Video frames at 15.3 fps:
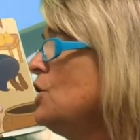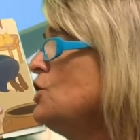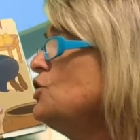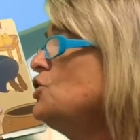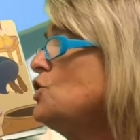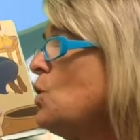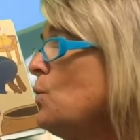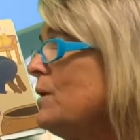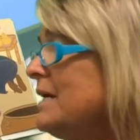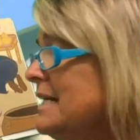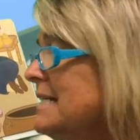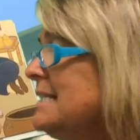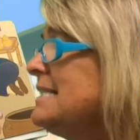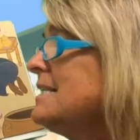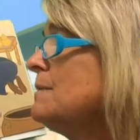So
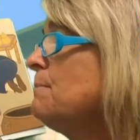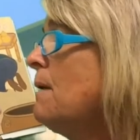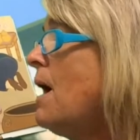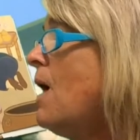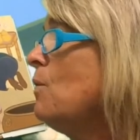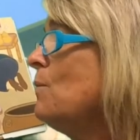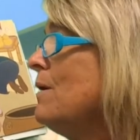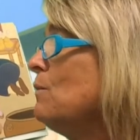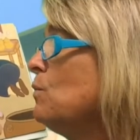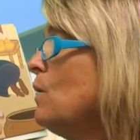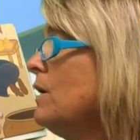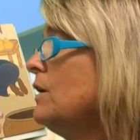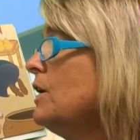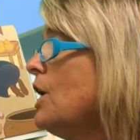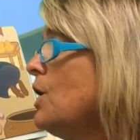into the pot went
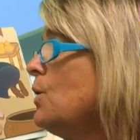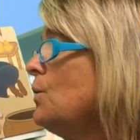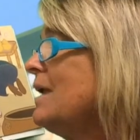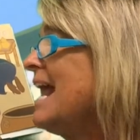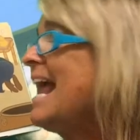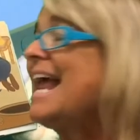1 coat,